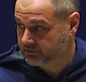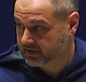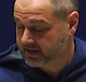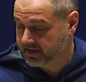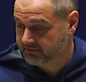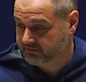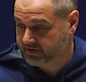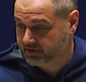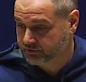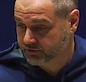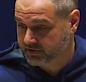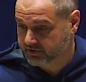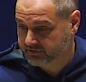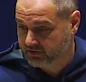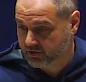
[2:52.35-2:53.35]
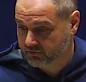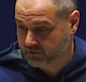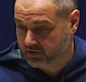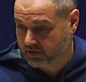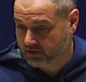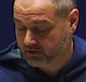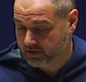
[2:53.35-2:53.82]
we have victories
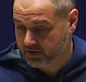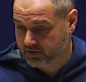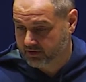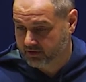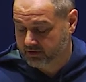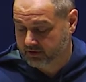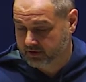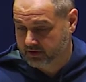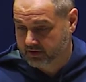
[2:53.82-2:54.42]
over earlier